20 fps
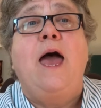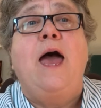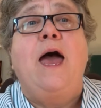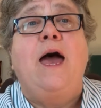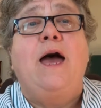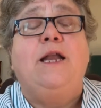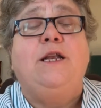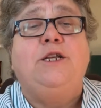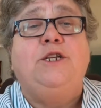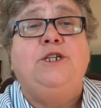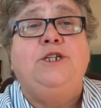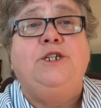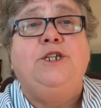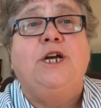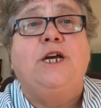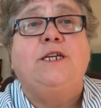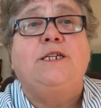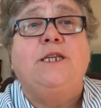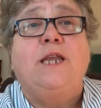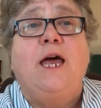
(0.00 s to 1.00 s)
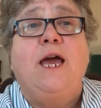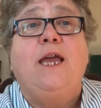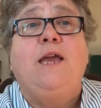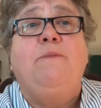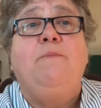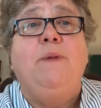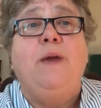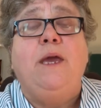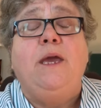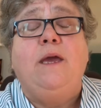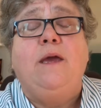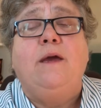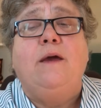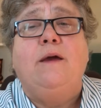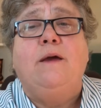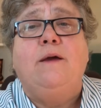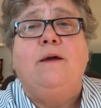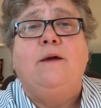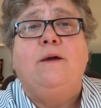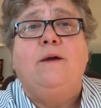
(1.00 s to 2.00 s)
And just like me,
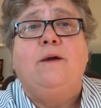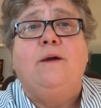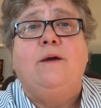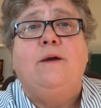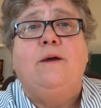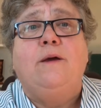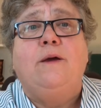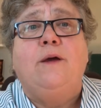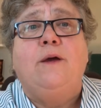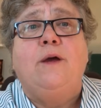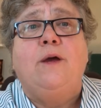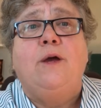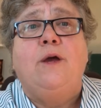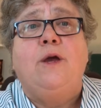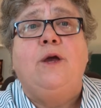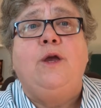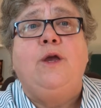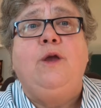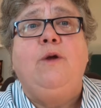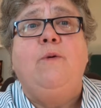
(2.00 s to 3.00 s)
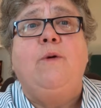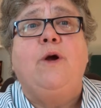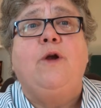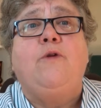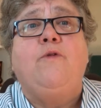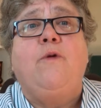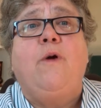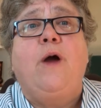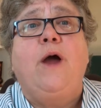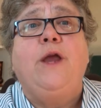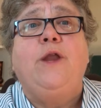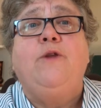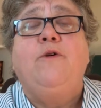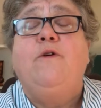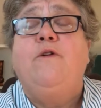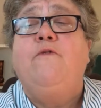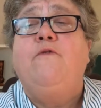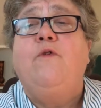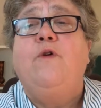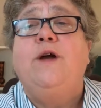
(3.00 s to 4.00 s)
you are trying to
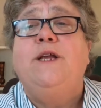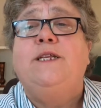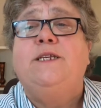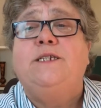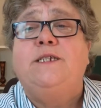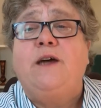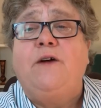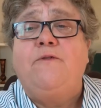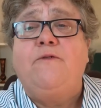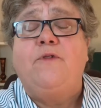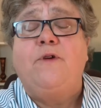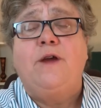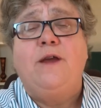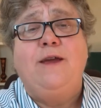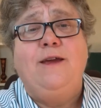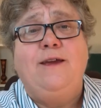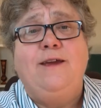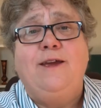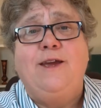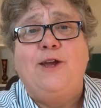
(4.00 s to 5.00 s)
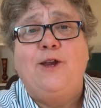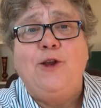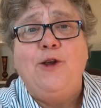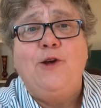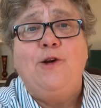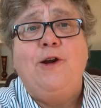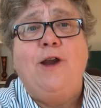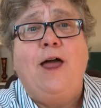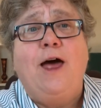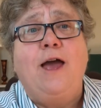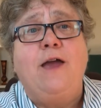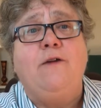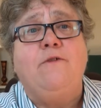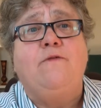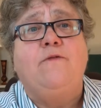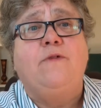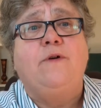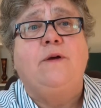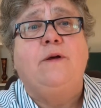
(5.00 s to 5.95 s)
avoid suffering in your life.